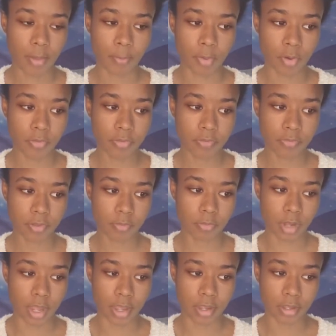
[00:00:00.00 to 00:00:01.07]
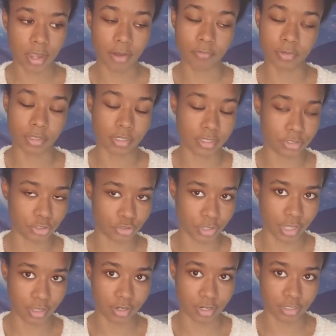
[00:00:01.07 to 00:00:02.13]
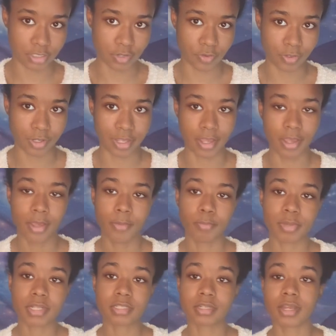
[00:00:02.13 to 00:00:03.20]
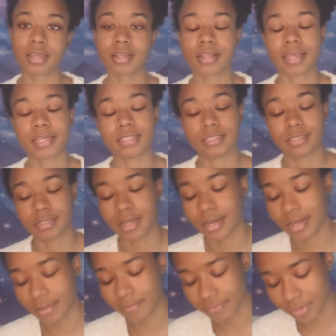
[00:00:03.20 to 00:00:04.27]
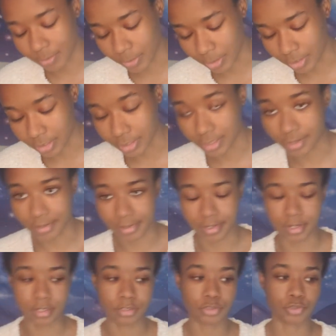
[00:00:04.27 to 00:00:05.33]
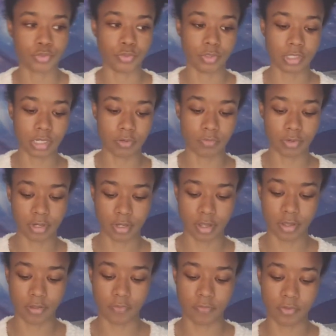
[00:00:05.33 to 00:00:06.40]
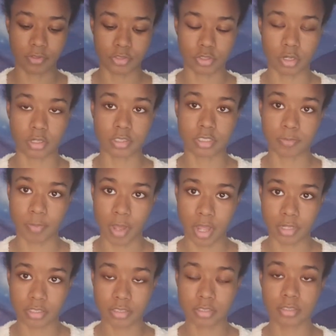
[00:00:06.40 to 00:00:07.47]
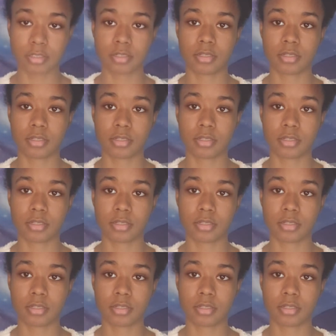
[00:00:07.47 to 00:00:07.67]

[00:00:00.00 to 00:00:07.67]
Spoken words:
Both of them, I really need to try the Rhassoul clay. Bentonite clay does not have the ability, again, to get rid of dark spots.